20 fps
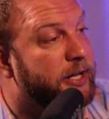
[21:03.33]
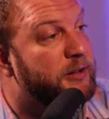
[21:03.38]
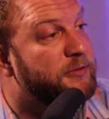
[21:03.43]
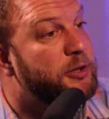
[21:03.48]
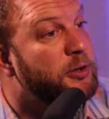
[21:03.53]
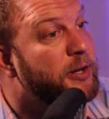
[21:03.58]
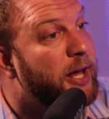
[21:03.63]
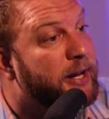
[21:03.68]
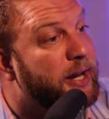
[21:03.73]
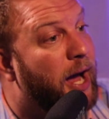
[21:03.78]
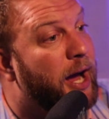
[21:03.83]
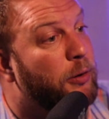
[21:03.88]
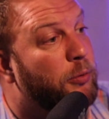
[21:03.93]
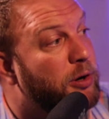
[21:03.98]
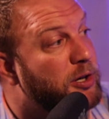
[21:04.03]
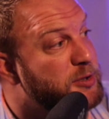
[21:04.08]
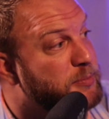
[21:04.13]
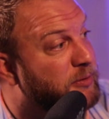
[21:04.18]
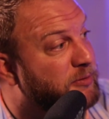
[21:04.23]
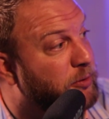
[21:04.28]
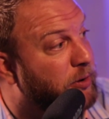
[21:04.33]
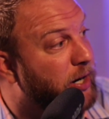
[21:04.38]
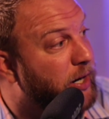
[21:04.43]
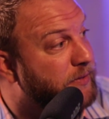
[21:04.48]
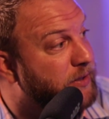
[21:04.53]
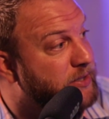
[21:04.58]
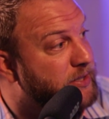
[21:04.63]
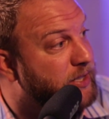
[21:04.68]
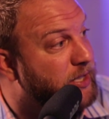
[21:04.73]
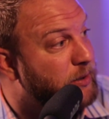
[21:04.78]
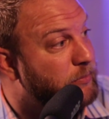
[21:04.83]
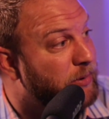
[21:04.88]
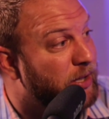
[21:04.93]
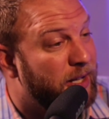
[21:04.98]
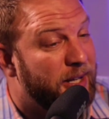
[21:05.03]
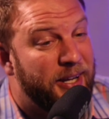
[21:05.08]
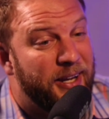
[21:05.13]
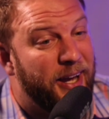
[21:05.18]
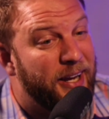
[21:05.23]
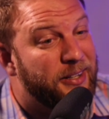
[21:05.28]
Like if you're like I was before I had the team,
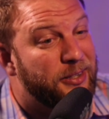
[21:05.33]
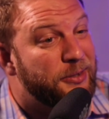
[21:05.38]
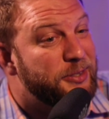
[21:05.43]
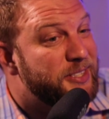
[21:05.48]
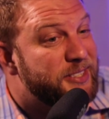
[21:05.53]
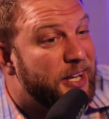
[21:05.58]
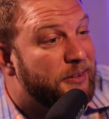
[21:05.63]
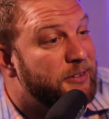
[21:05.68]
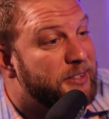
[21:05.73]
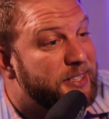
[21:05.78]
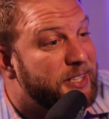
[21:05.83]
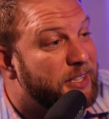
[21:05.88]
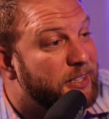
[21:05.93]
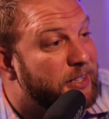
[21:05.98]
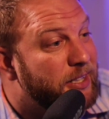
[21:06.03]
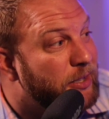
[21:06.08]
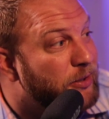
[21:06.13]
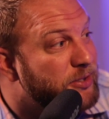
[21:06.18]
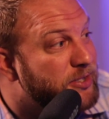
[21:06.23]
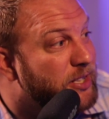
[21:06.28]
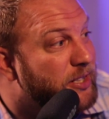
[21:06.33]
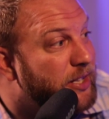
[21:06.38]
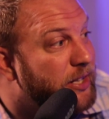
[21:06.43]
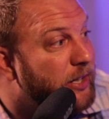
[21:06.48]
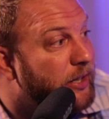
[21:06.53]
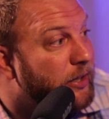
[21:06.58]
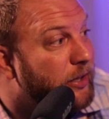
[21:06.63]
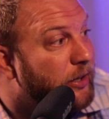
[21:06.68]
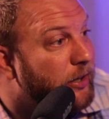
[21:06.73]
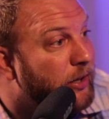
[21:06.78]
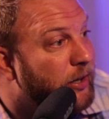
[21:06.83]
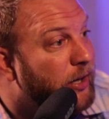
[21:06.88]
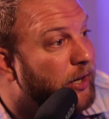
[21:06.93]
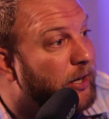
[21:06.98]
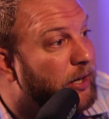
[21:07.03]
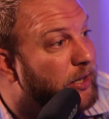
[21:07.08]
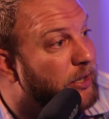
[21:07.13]
I closed seventeen deals a year.